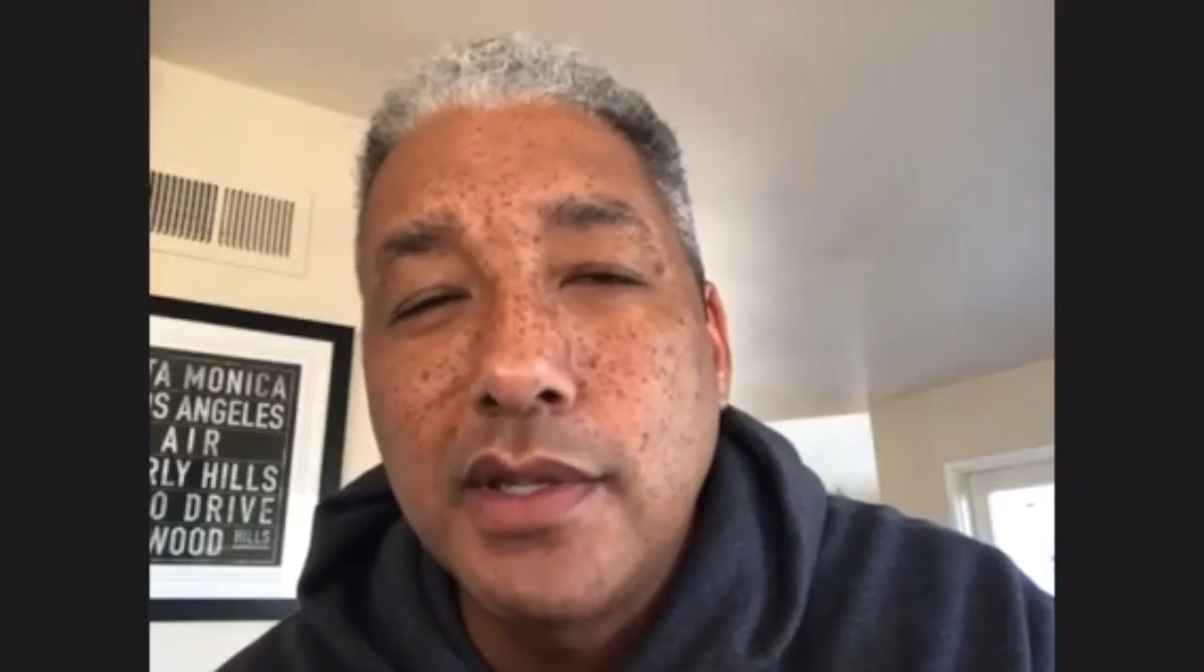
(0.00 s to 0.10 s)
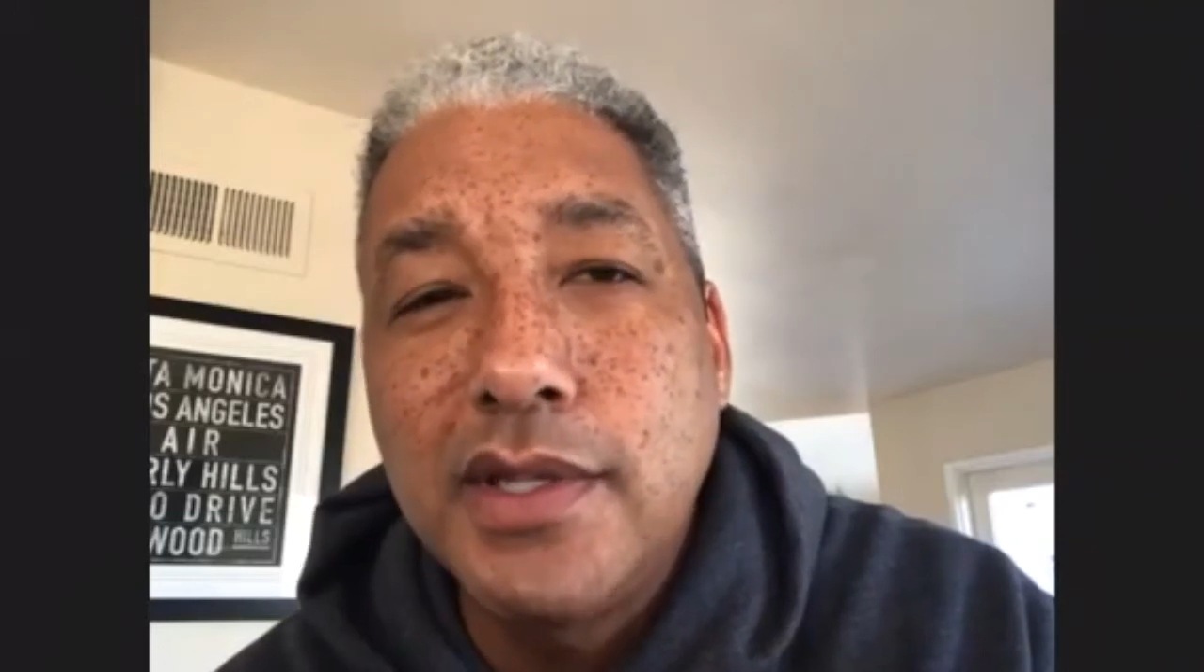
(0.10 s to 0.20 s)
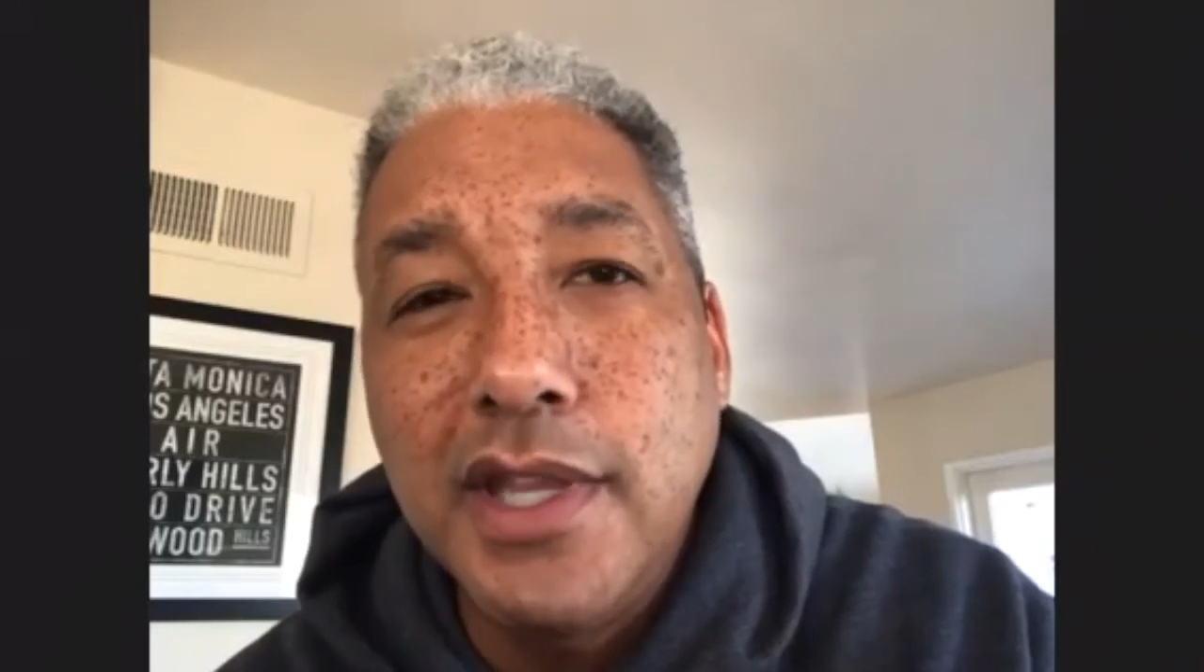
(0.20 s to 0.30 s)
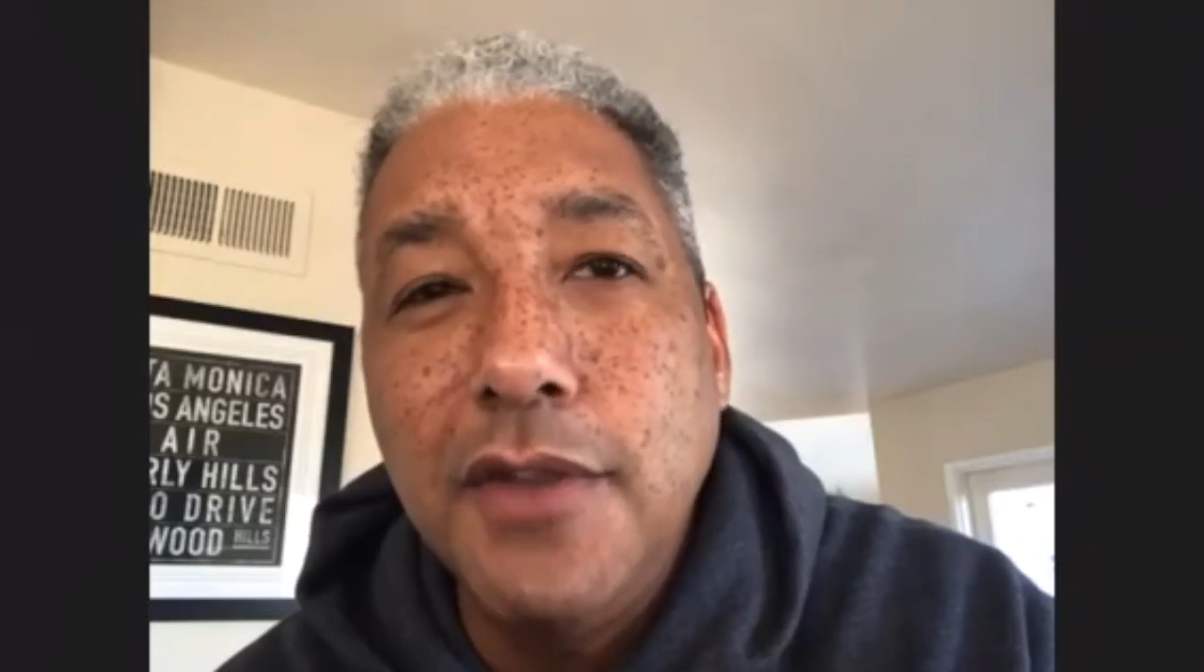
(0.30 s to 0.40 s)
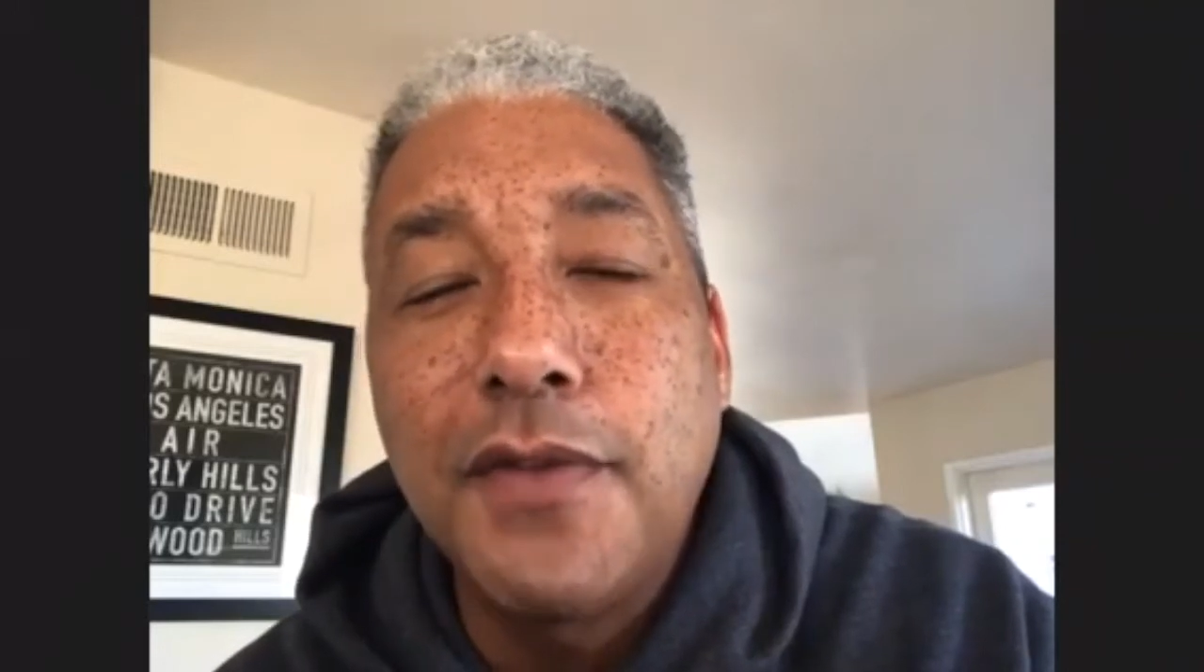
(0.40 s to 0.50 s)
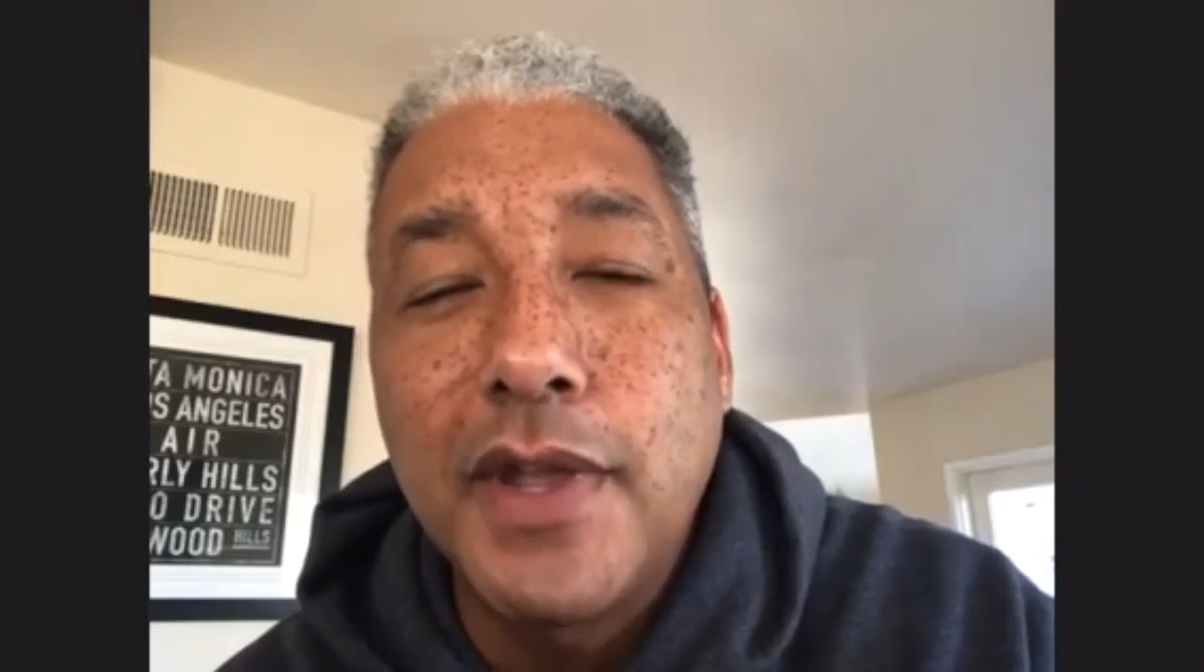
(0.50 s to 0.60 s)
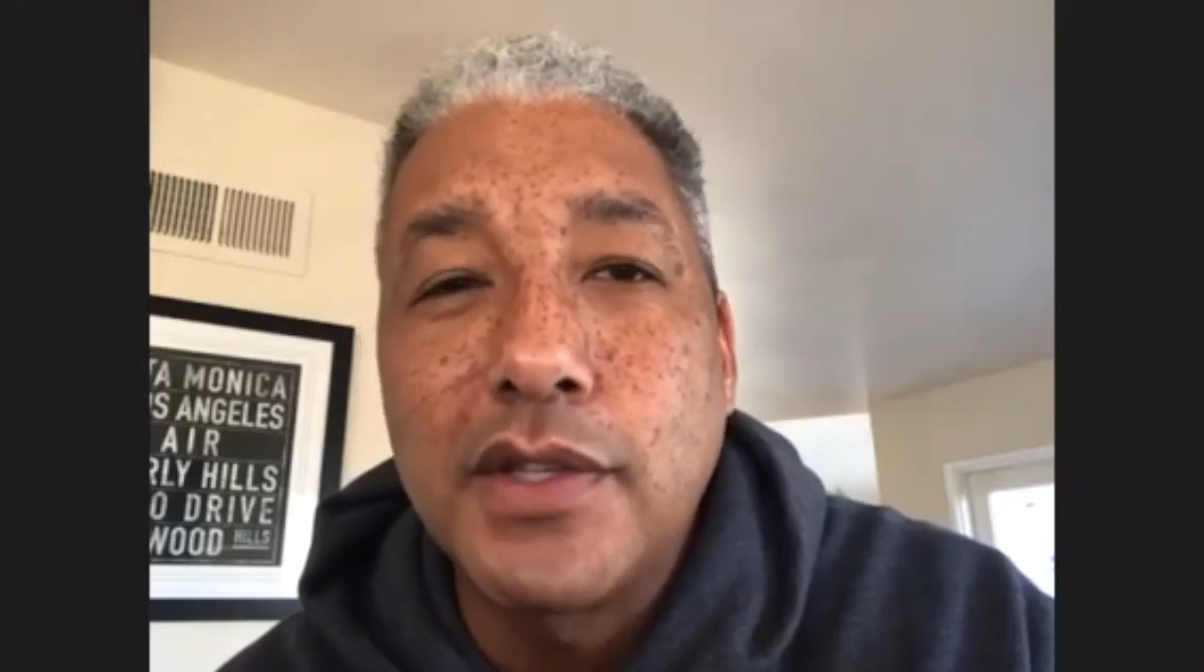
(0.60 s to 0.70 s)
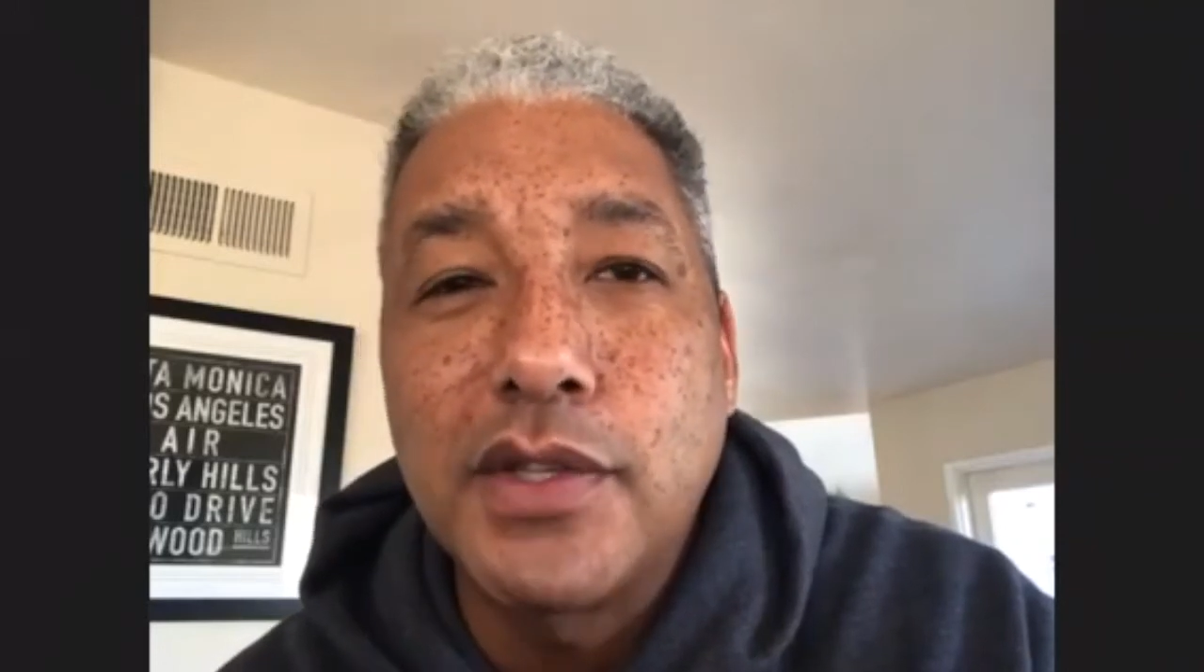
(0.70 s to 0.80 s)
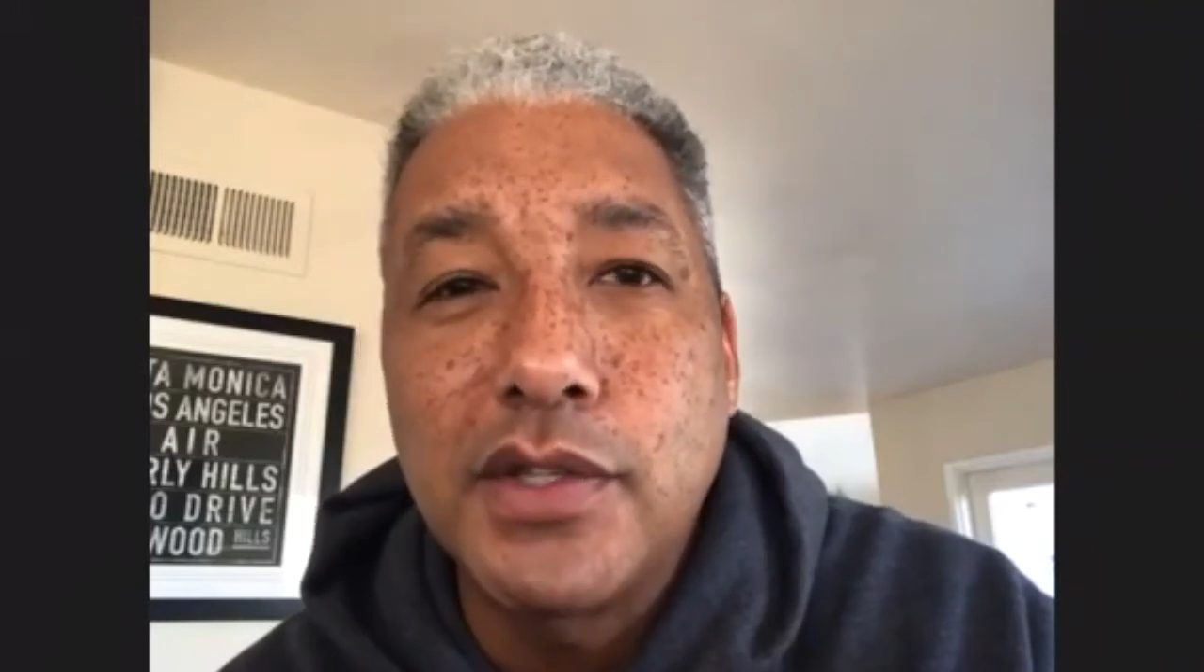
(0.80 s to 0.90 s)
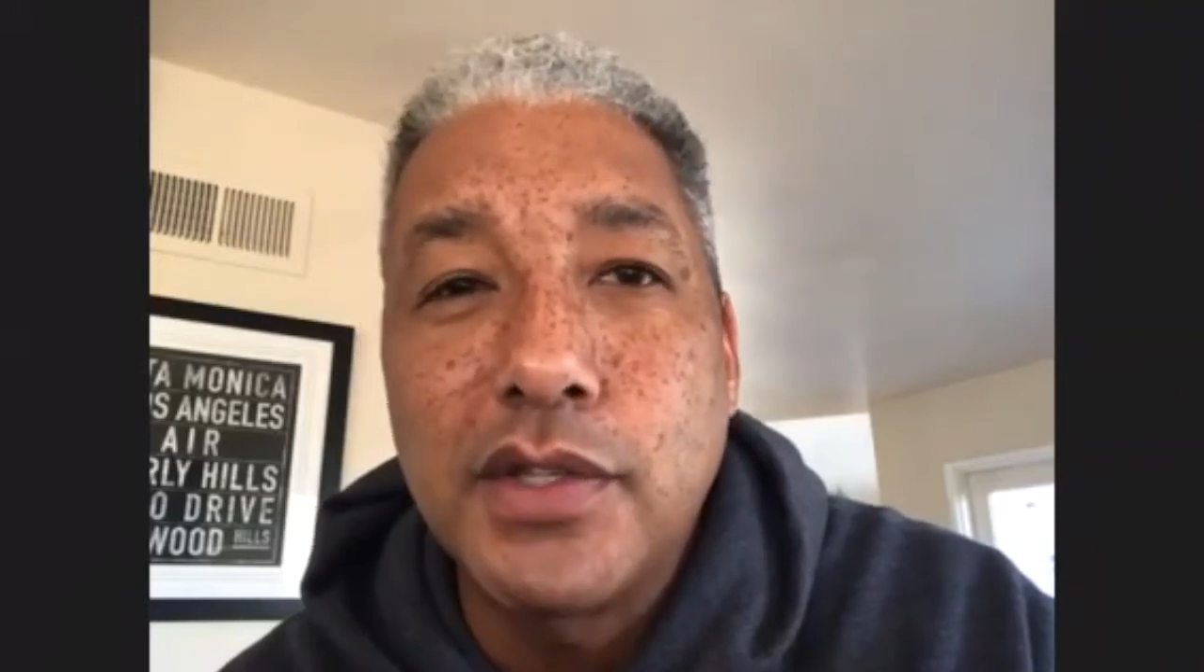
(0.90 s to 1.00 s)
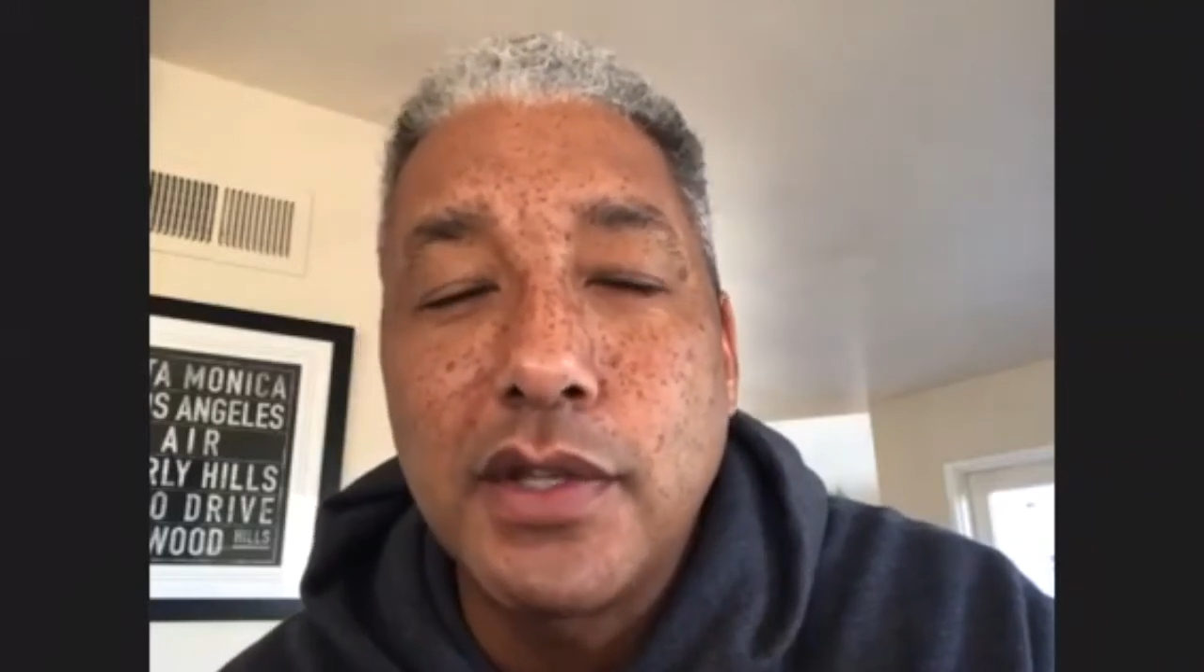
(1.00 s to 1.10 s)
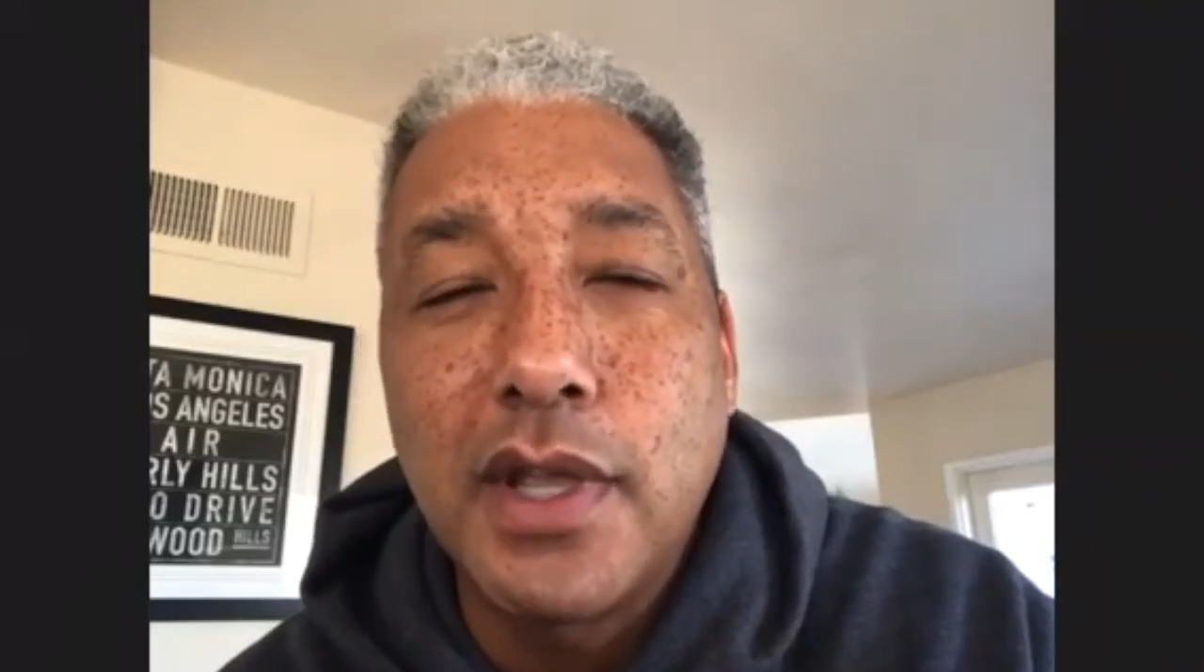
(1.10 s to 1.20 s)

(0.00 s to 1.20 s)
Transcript: defenses